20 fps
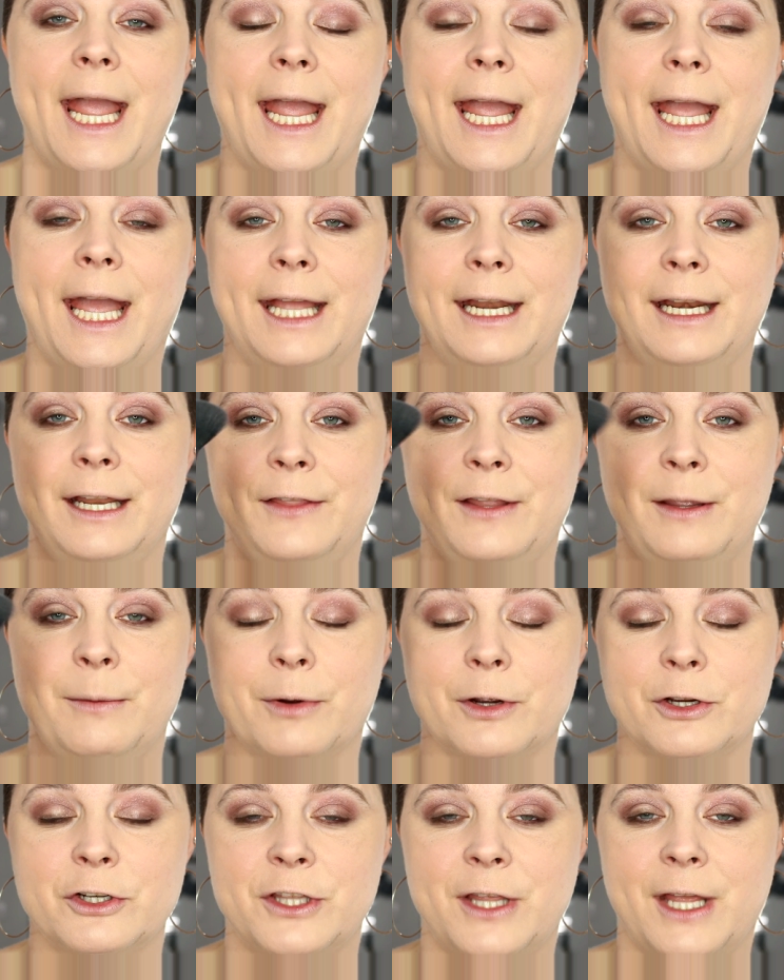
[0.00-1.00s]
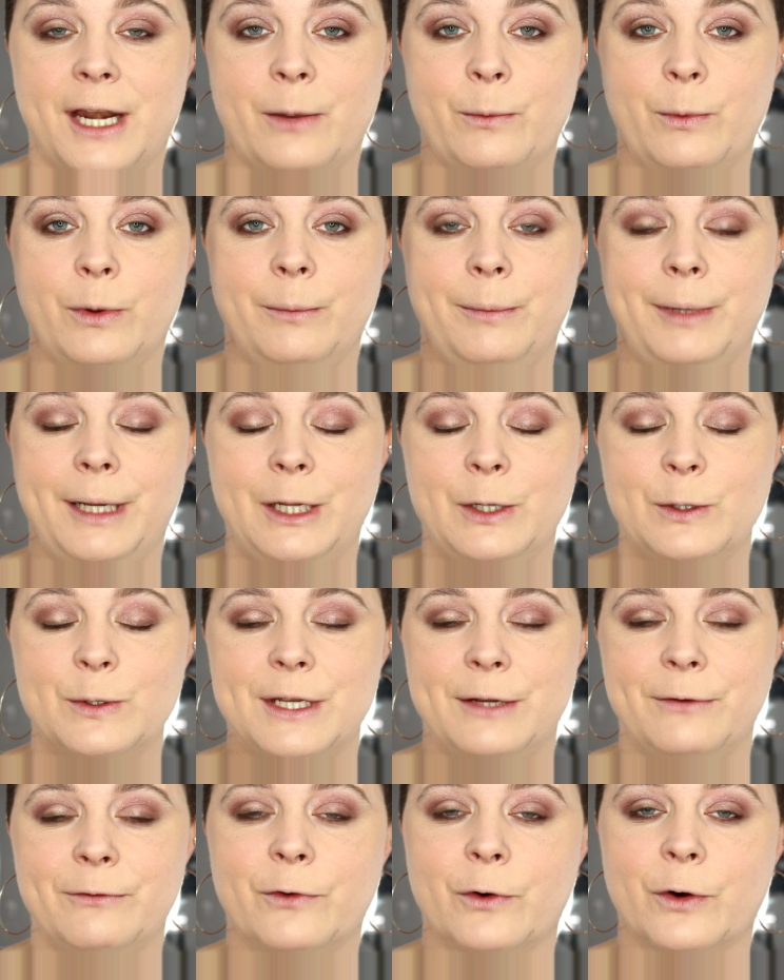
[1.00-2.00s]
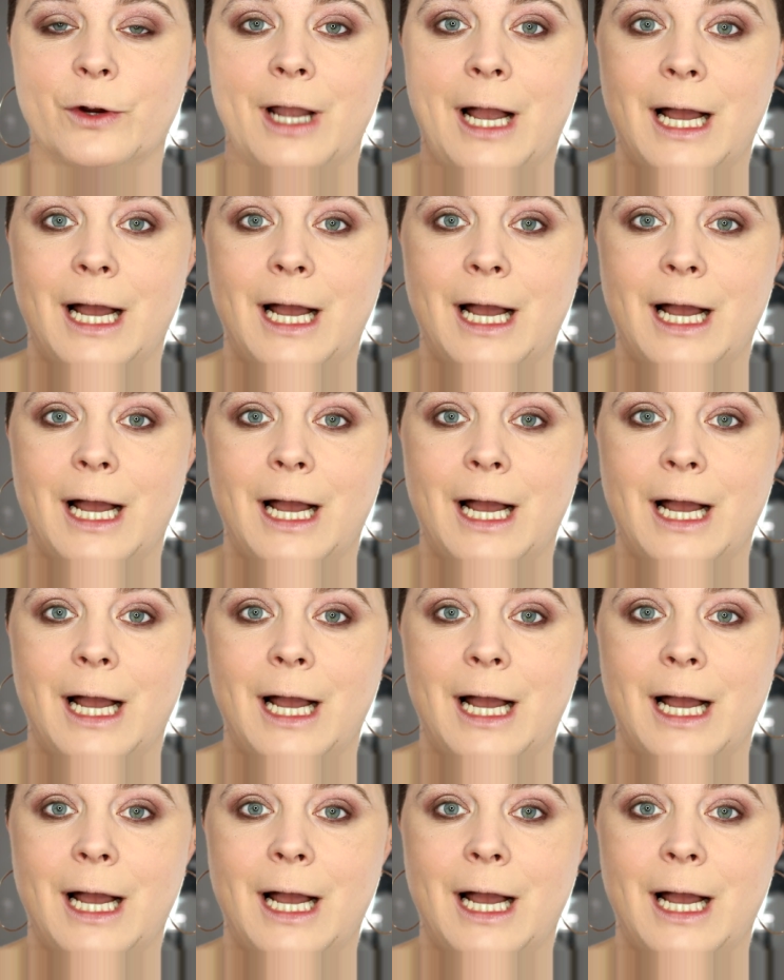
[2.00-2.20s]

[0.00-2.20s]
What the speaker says: And the brush that I will be using for